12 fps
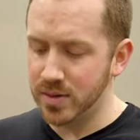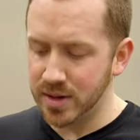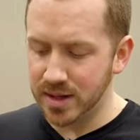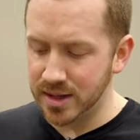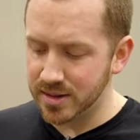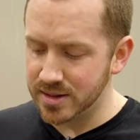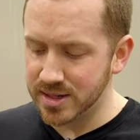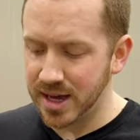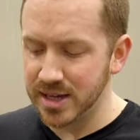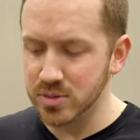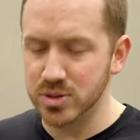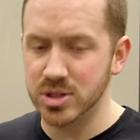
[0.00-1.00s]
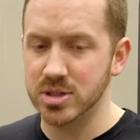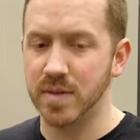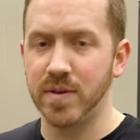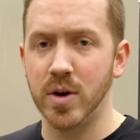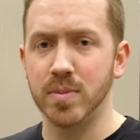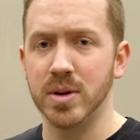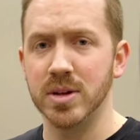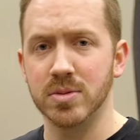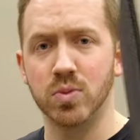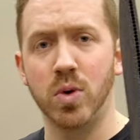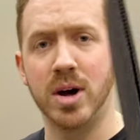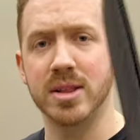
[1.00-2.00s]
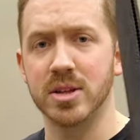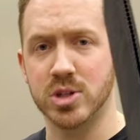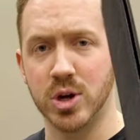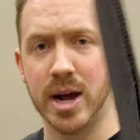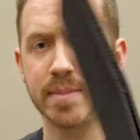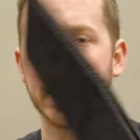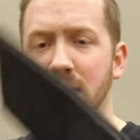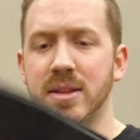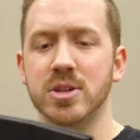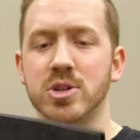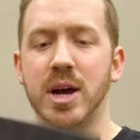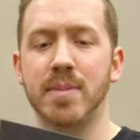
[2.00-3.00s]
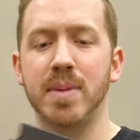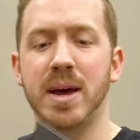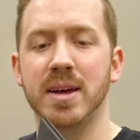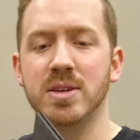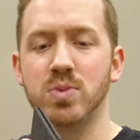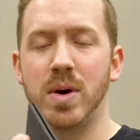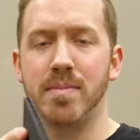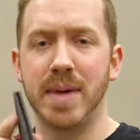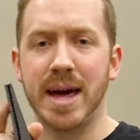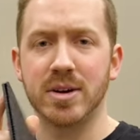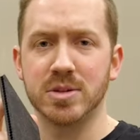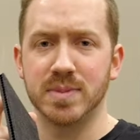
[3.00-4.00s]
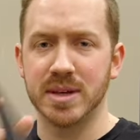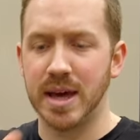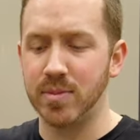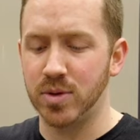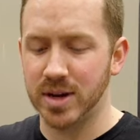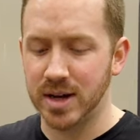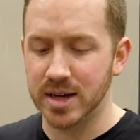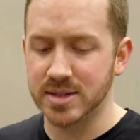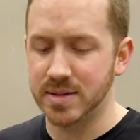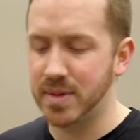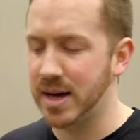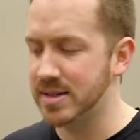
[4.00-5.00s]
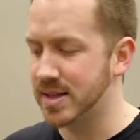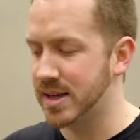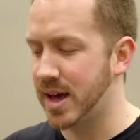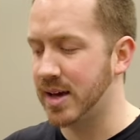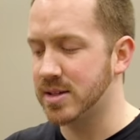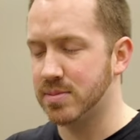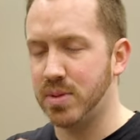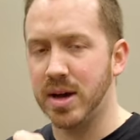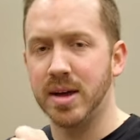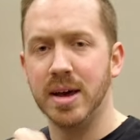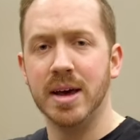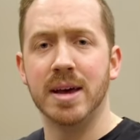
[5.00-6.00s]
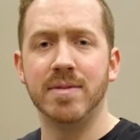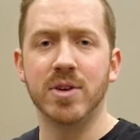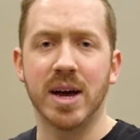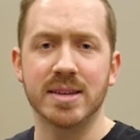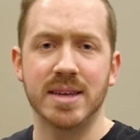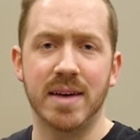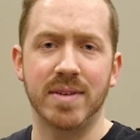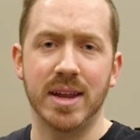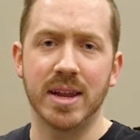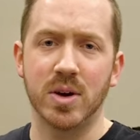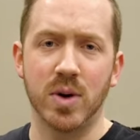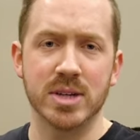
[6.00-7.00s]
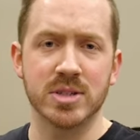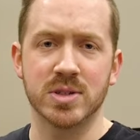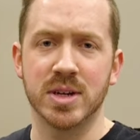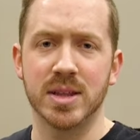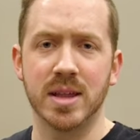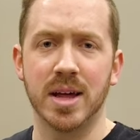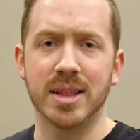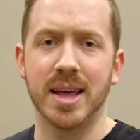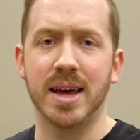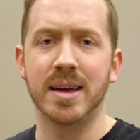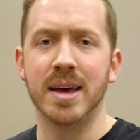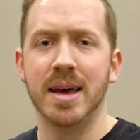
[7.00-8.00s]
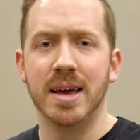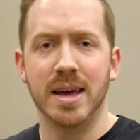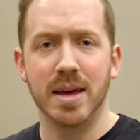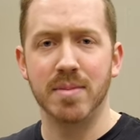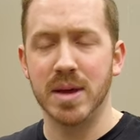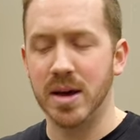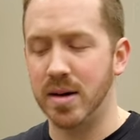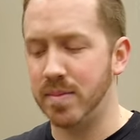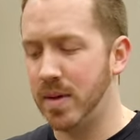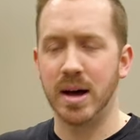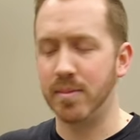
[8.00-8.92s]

You can get this case with just the phone, but you want the Trekpek. The Trekpek is what matters, being able to customize the case. But if you guys have any questions or anything like that, hit me up.